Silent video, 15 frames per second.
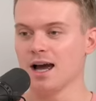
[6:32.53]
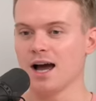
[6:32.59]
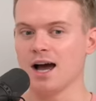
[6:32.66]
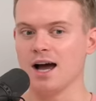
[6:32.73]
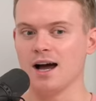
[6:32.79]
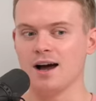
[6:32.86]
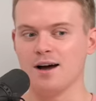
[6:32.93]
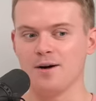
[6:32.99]

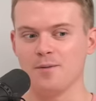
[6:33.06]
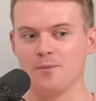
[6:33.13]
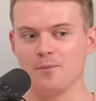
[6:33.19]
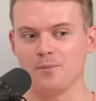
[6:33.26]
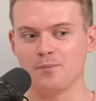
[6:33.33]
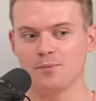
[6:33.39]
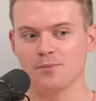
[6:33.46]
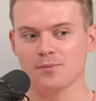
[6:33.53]

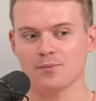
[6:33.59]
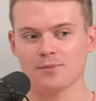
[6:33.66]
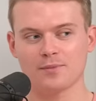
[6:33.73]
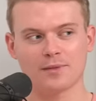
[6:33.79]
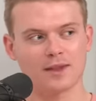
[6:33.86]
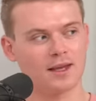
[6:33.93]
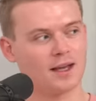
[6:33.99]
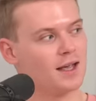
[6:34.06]
Um,
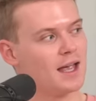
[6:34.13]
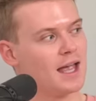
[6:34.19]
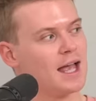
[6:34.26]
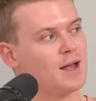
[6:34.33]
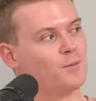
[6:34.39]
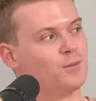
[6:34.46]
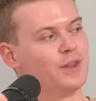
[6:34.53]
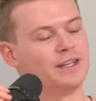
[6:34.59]

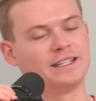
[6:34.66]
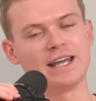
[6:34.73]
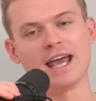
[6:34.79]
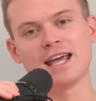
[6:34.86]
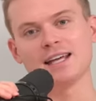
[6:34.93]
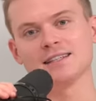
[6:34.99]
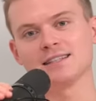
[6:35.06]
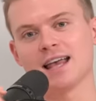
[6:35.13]
the
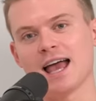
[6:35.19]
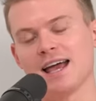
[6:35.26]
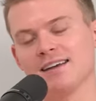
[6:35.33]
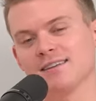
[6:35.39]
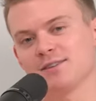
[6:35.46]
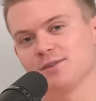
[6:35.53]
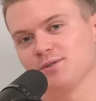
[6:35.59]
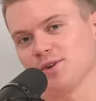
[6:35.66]
date is the
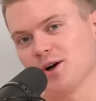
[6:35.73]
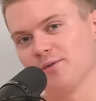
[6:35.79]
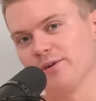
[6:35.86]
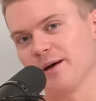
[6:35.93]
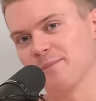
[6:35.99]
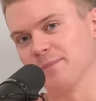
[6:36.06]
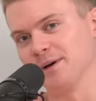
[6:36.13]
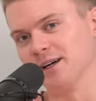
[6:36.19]
8th of
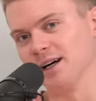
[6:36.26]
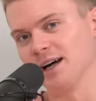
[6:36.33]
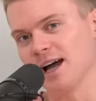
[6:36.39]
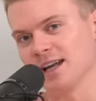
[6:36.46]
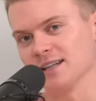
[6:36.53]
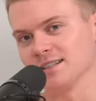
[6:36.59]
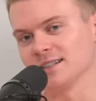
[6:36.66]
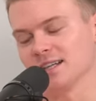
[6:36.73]
November
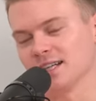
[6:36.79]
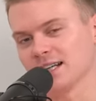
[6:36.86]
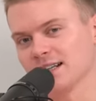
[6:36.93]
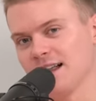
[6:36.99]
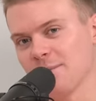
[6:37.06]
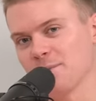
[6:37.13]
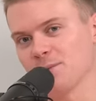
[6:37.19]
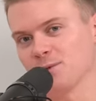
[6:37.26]
and it's at the
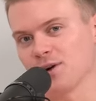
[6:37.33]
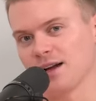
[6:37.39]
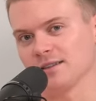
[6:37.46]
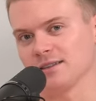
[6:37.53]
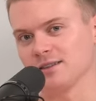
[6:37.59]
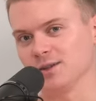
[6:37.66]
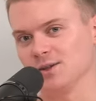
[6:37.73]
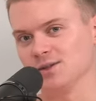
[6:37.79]
Clapham Grand
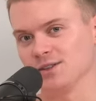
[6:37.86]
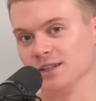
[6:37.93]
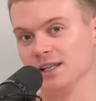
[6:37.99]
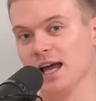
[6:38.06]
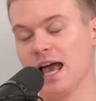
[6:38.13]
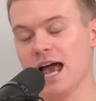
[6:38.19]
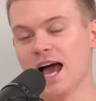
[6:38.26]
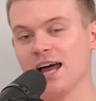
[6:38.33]
in London.
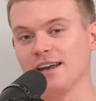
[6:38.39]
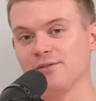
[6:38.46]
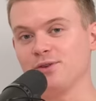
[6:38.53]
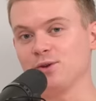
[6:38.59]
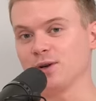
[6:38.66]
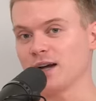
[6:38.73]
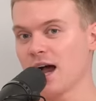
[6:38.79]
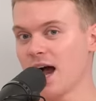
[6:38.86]
And if you
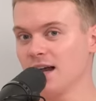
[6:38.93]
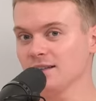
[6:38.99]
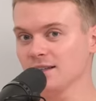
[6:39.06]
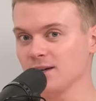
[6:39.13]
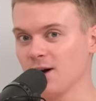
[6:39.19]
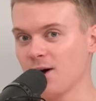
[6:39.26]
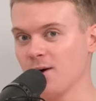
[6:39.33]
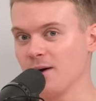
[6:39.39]
can't
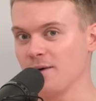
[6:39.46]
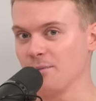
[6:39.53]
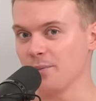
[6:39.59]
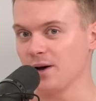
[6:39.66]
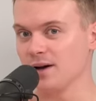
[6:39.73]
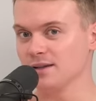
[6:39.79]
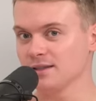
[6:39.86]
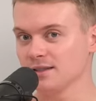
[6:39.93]
go in
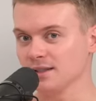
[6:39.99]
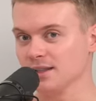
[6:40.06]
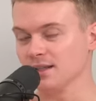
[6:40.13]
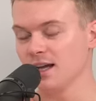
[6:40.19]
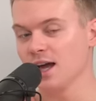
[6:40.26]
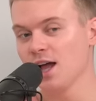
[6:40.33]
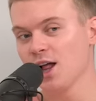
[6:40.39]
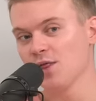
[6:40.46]
person,
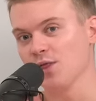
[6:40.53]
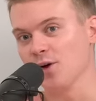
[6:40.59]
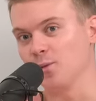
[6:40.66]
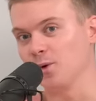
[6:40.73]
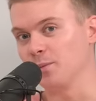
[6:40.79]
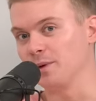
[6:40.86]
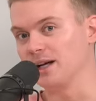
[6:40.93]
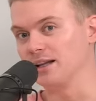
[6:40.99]
there
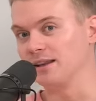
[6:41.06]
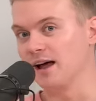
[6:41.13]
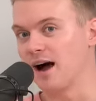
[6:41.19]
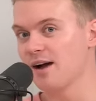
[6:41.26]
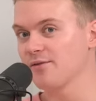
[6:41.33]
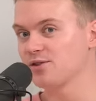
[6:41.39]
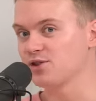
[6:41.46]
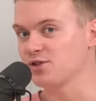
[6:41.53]
will be a
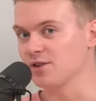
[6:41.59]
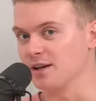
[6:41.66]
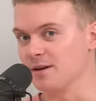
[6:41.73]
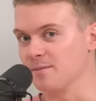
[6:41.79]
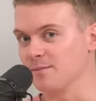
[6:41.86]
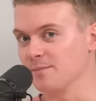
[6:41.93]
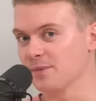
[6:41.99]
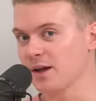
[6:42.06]
live
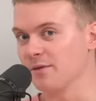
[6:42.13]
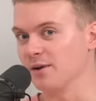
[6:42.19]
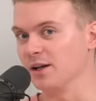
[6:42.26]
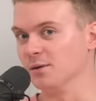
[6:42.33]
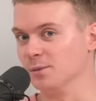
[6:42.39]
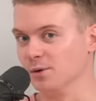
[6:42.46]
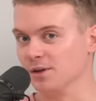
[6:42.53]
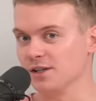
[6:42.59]
stream
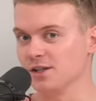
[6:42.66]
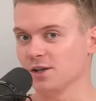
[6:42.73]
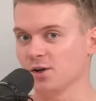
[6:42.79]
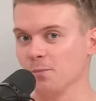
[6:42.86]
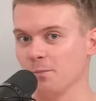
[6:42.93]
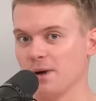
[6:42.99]
available that you can